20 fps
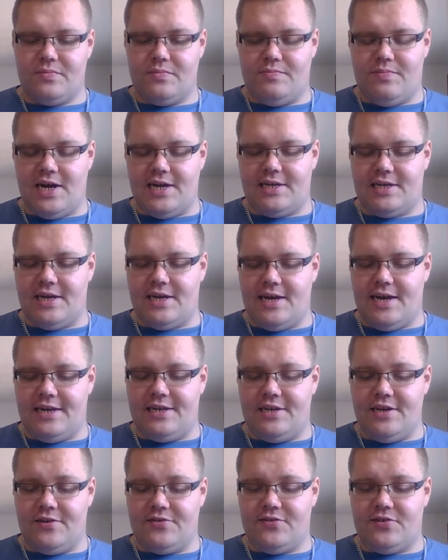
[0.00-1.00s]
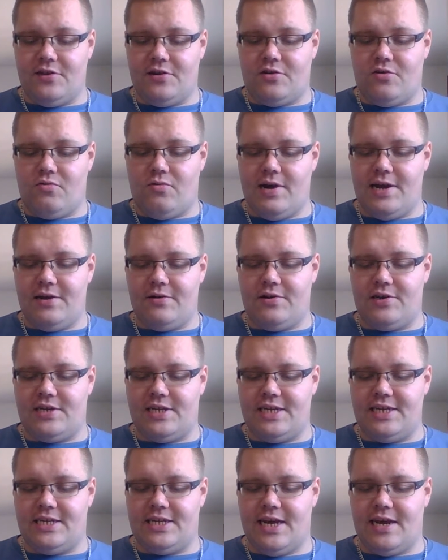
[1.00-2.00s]
but it does look quite
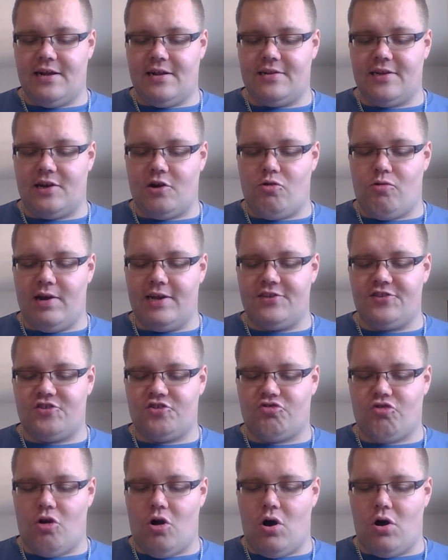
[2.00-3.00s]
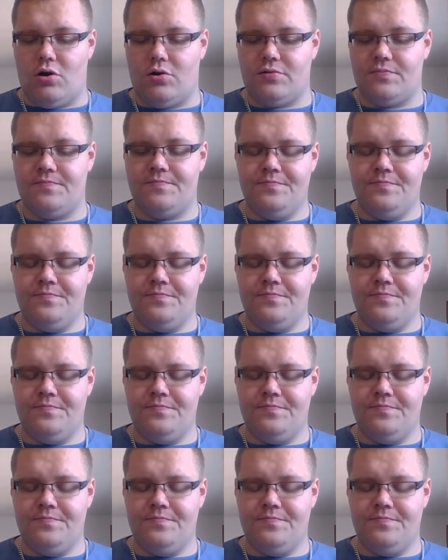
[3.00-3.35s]
detailed and quite strong.